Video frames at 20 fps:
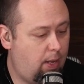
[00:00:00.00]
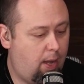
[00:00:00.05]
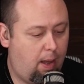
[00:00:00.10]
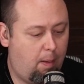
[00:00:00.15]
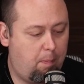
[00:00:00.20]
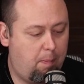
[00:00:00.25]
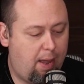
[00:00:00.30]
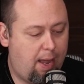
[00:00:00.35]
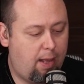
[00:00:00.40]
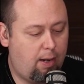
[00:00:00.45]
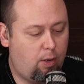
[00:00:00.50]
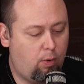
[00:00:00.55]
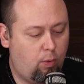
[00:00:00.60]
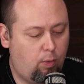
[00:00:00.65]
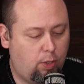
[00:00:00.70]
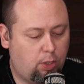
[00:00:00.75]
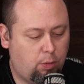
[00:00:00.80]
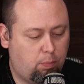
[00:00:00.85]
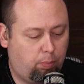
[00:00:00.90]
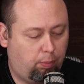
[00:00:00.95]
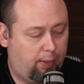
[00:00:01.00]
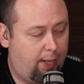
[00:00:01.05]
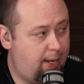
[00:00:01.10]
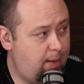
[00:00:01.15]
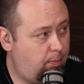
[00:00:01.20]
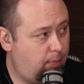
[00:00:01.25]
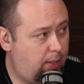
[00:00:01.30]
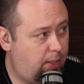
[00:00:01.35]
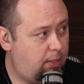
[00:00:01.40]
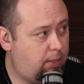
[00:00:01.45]
A man who is
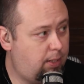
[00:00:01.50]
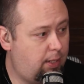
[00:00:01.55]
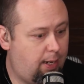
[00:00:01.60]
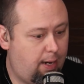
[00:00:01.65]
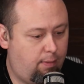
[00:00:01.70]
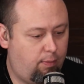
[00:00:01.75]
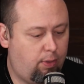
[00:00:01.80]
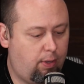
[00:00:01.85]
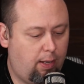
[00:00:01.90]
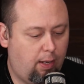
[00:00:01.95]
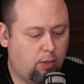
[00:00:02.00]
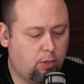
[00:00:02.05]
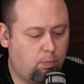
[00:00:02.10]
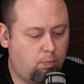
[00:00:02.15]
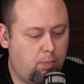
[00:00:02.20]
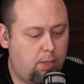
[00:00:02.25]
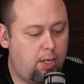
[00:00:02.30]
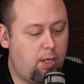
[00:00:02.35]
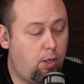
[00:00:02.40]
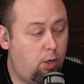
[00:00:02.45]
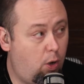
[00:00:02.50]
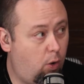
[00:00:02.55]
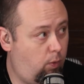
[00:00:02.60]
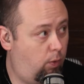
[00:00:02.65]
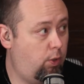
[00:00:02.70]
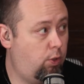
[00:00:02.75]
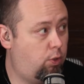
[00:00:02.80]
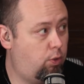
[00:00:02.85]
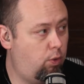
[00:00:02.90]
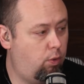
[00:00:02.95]
blameless and everything else, me
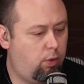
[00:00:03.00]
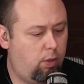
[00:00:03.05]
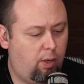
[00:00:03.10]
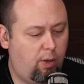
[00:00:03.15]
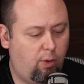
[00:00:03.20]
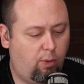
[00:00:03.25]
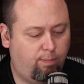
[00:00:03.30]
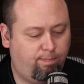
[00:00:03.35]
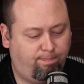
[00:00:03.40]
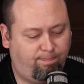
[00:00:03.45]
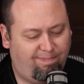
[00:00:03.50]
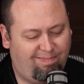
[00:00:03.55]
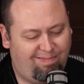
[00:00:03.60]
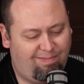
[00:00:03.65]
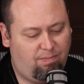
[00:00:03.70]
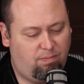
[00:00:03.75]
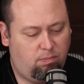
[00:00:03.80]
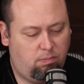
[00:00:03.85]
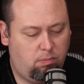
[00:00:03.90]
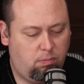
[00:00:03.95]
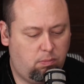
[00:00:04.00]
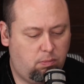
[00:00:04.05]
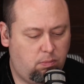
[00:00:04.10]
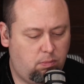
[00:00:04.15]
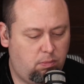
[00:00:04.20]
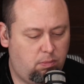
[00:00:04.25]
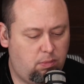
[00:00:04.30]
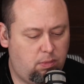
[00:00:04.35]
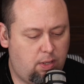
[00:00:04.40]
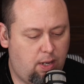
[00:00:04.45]
knowing the truth and go, I
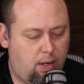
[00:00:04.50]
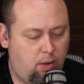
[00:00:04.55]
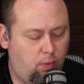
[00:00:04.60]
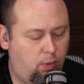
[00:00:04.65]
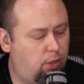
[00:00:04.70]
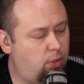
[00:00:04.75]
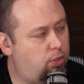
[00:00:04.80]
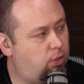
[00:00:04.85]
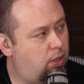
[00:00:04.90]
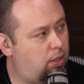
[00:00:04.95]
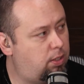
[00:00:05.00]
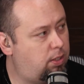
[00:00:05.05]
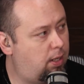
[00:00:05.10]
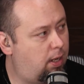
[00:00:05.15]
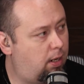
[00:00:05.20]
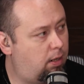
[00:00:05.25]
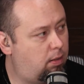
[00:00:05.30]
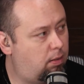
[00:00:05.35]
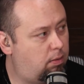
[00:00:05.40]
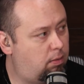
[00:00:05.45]
don't want to trust that.